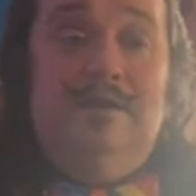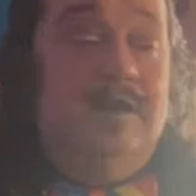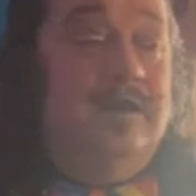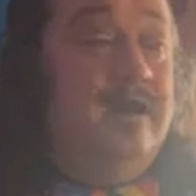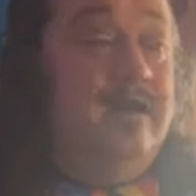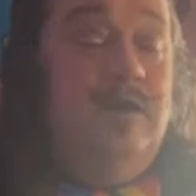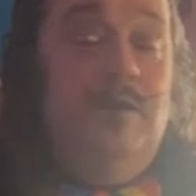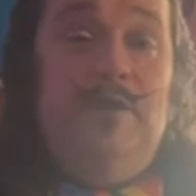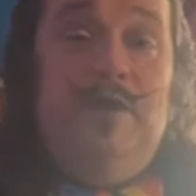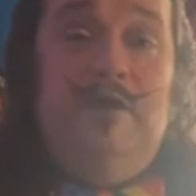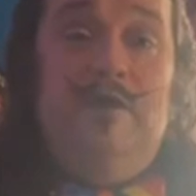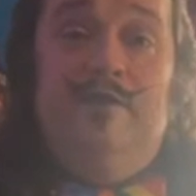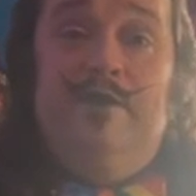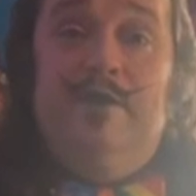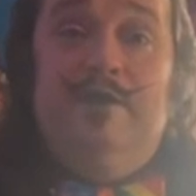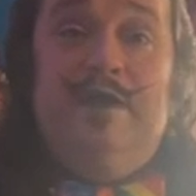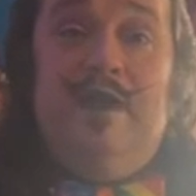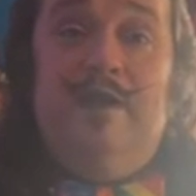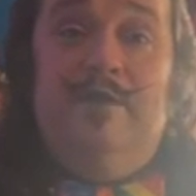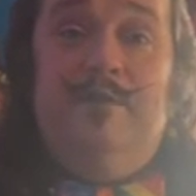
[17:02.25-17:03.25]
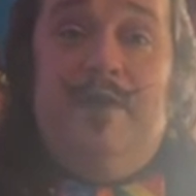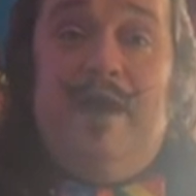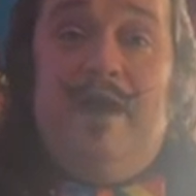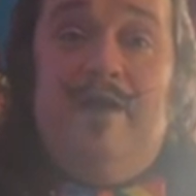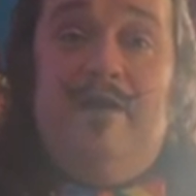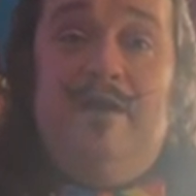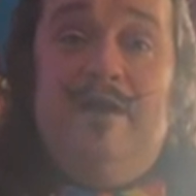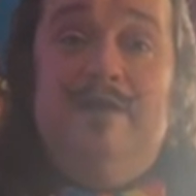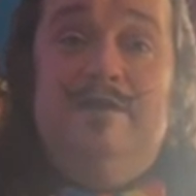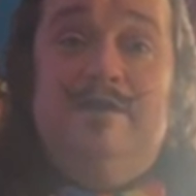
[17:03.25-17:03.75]
another beautiful day in
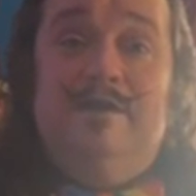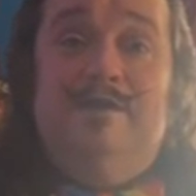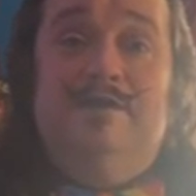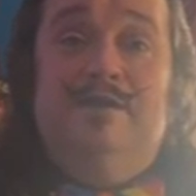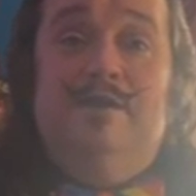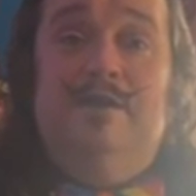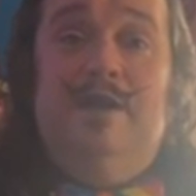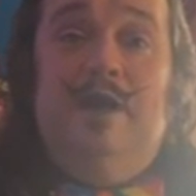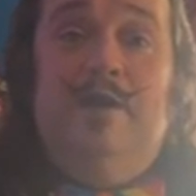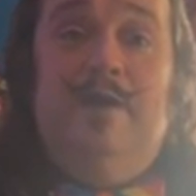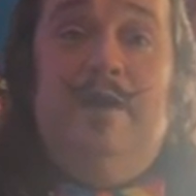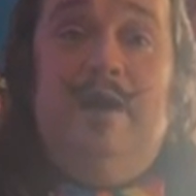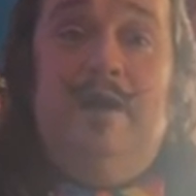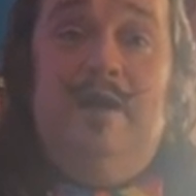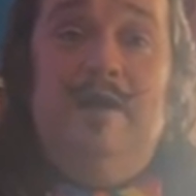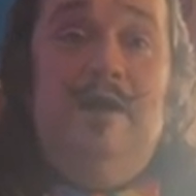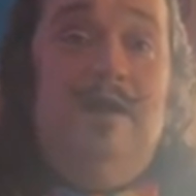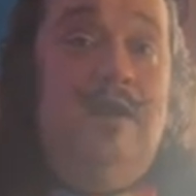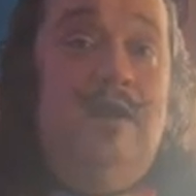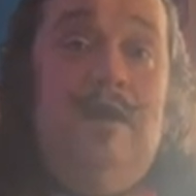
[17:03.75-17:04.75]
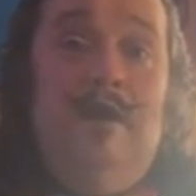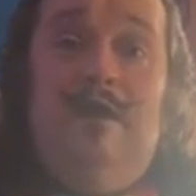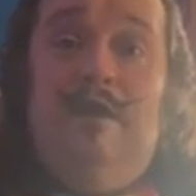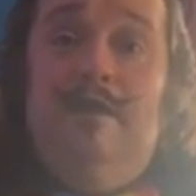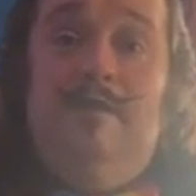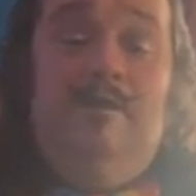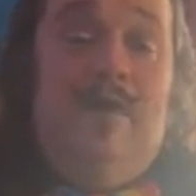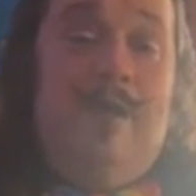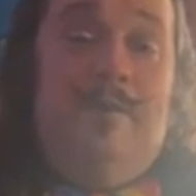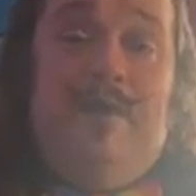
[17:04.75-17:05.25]
paradise, because you know what?
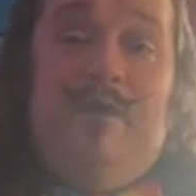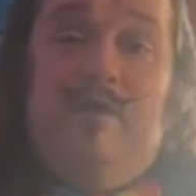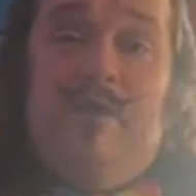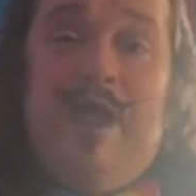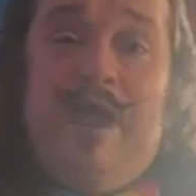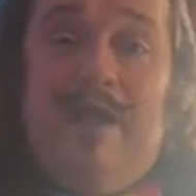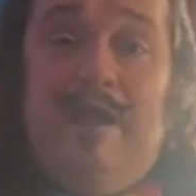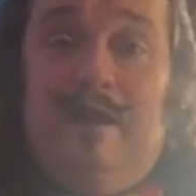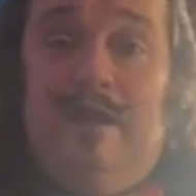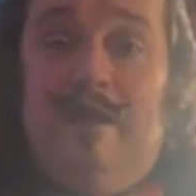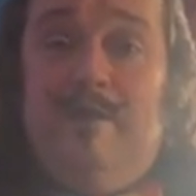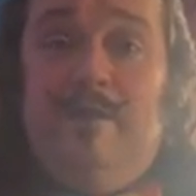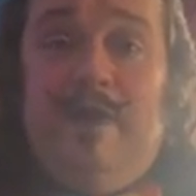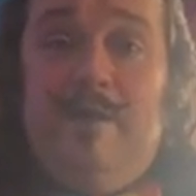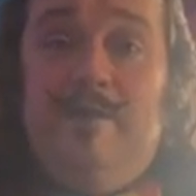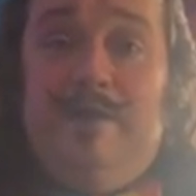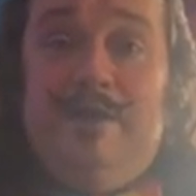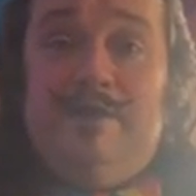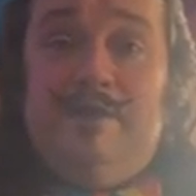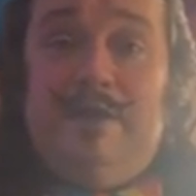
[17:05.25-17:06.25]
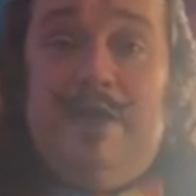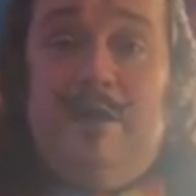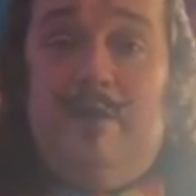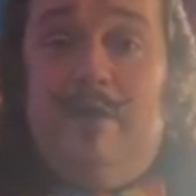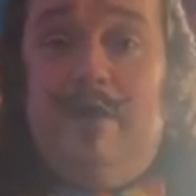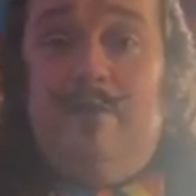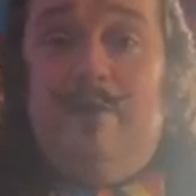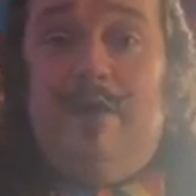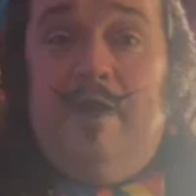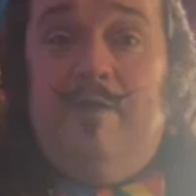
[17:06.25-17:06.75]
It might be raining, it might be
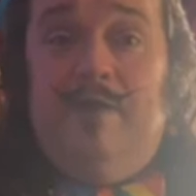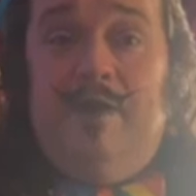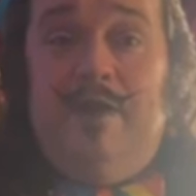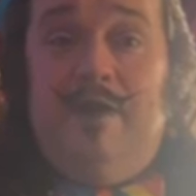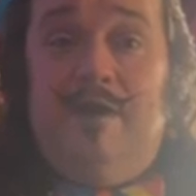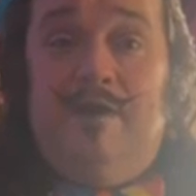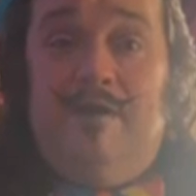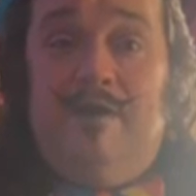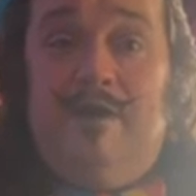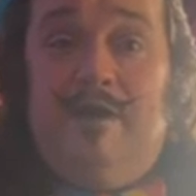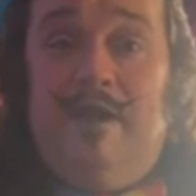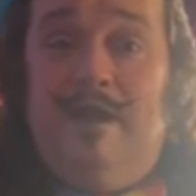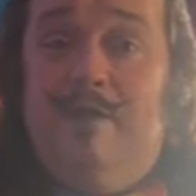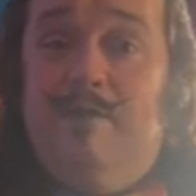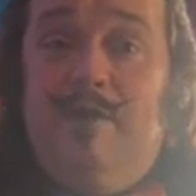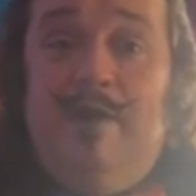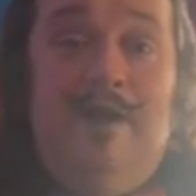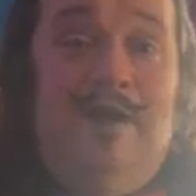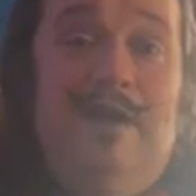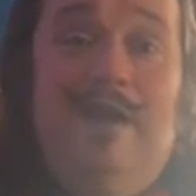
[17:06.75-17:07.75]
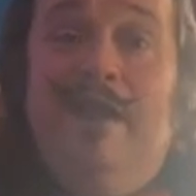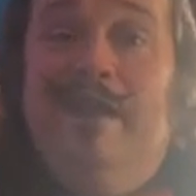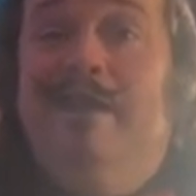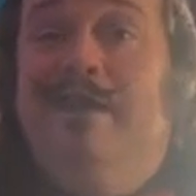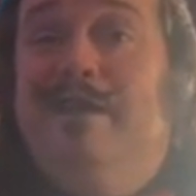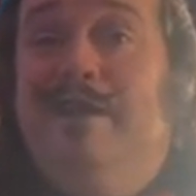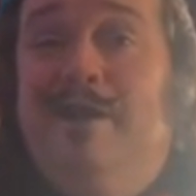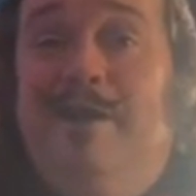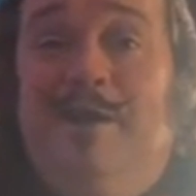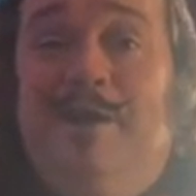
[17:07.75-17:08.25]
snowing, it might be a hurricane, but it
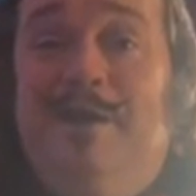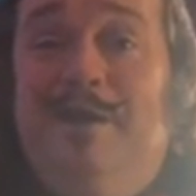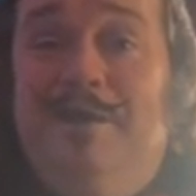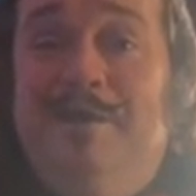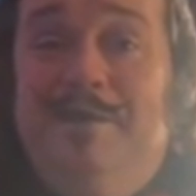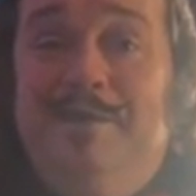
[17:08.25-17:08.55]
ain't dirt.